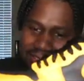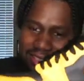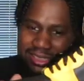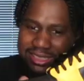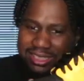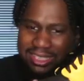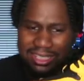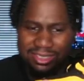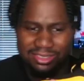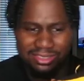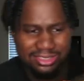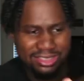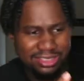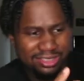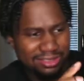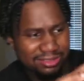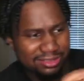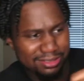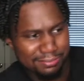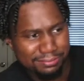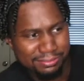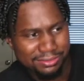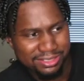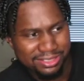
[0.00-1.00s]
Y'all see
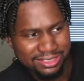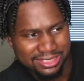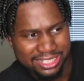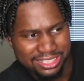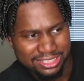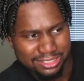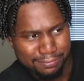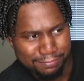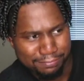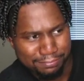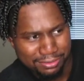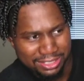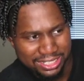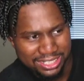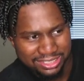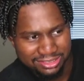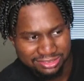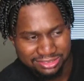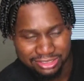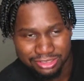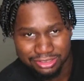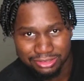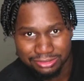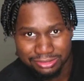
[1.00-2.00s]
they got the black
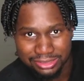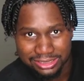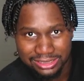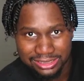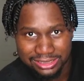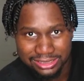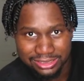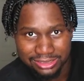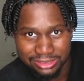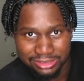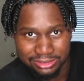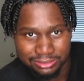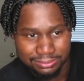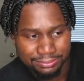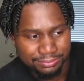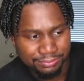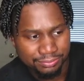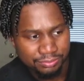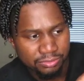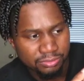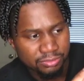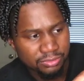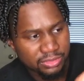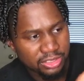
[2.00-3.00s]
toe right here,
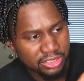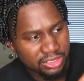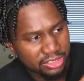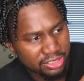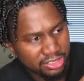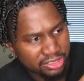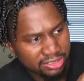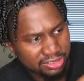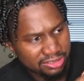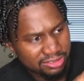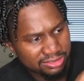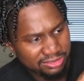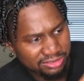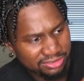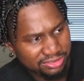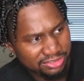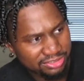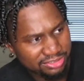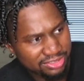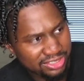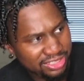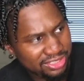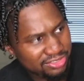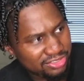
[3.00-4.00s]
yellow
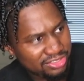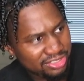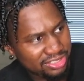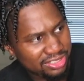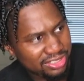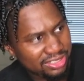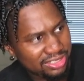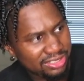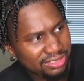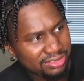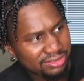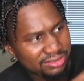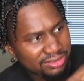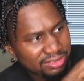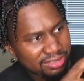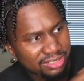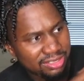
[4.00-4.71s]
stitching